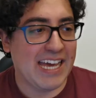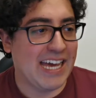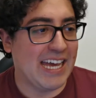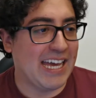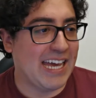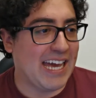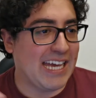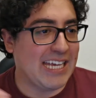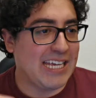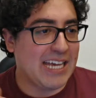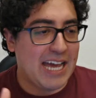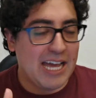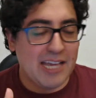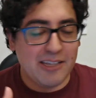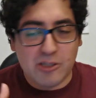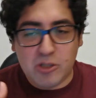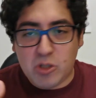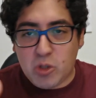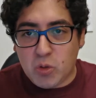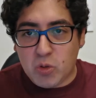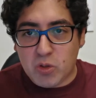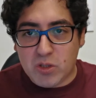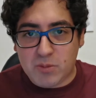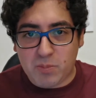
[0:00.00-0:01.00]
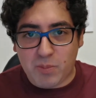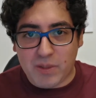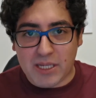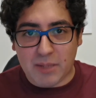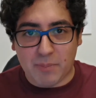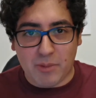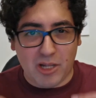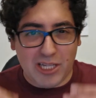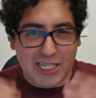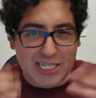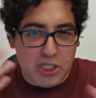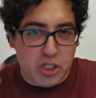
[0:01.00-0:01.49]
I, I, do speak
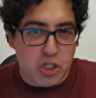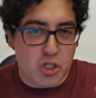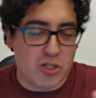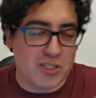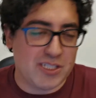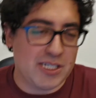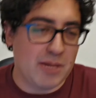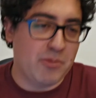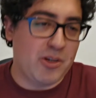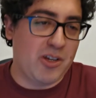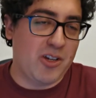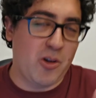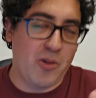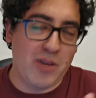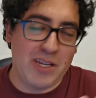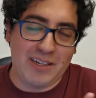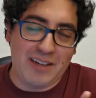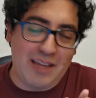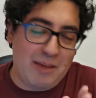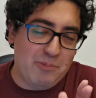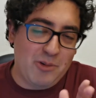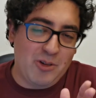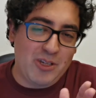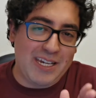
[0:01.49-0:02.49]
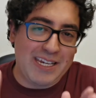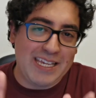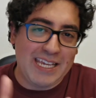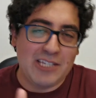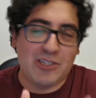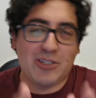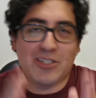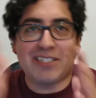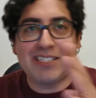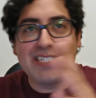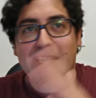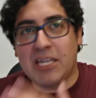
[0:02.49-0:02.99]
about literature because I'm not going I'm not gonna get
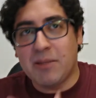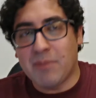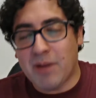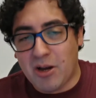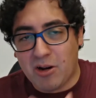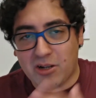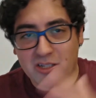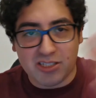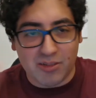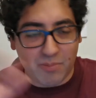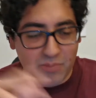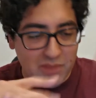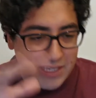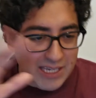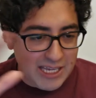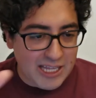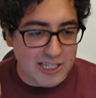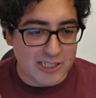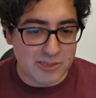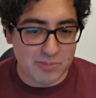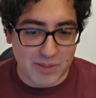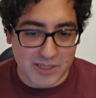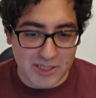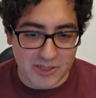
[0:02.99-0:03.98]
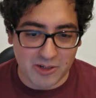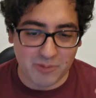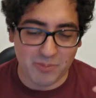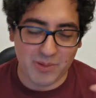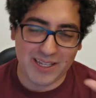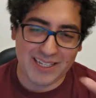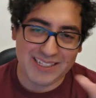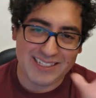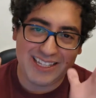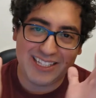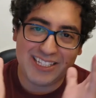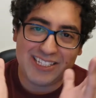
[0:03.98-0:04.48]
into cinema or something else, but you know
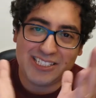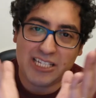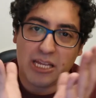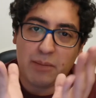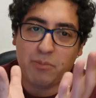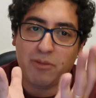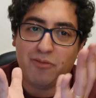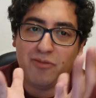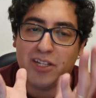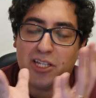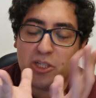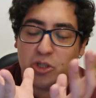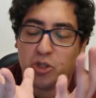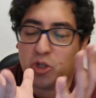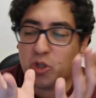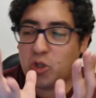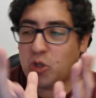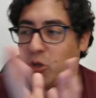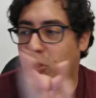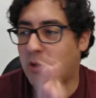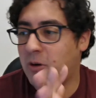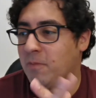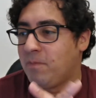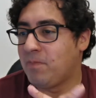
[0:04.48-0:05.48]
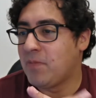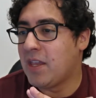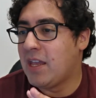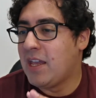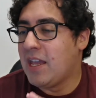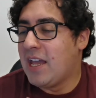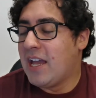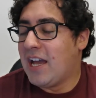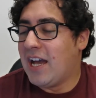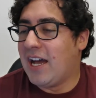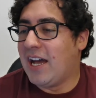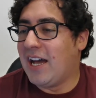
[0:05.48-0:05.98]
about this type of literature.
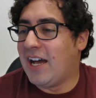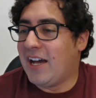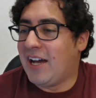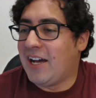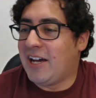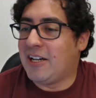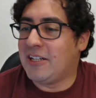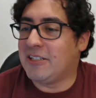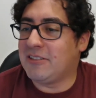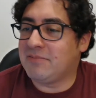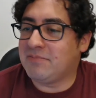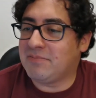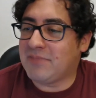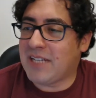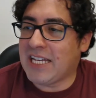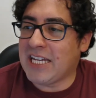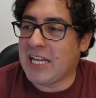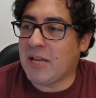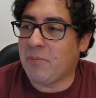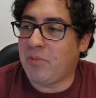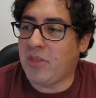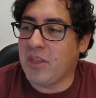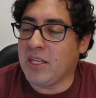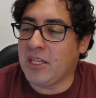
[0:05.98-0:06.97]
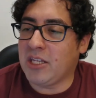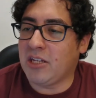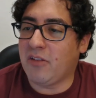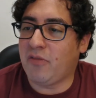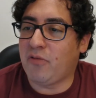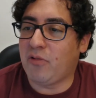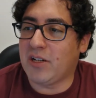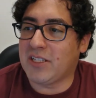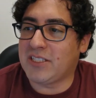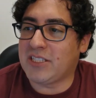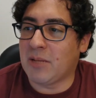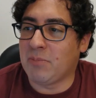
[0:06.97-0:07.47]
Um, and I'm thinking
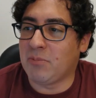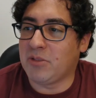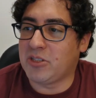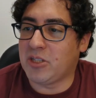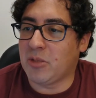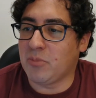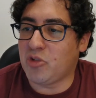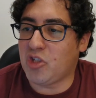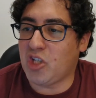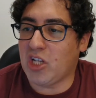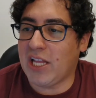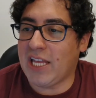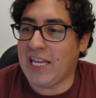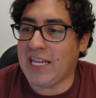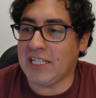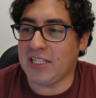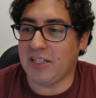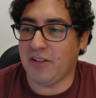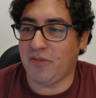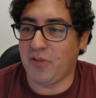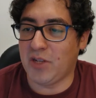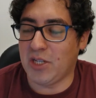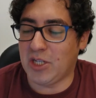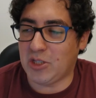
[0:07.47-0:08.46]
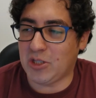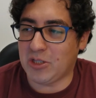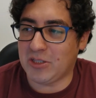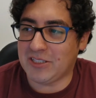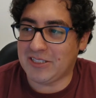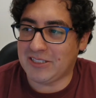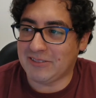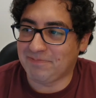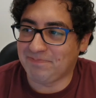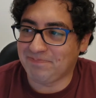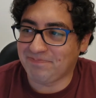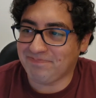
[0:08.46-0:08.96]
of, for example, some Chilean
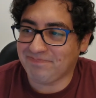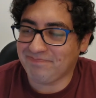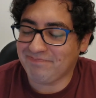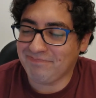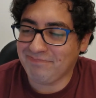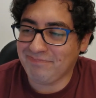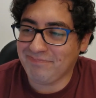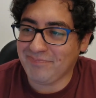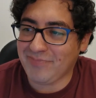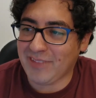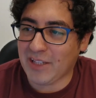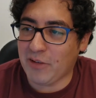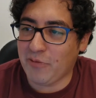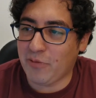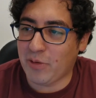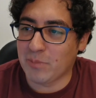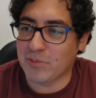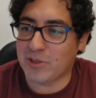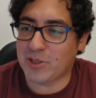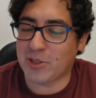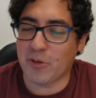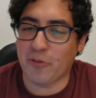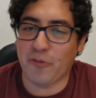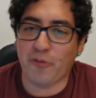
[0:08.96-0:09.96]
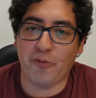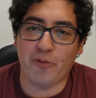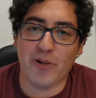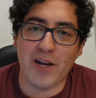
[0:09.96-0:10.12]
definitions from some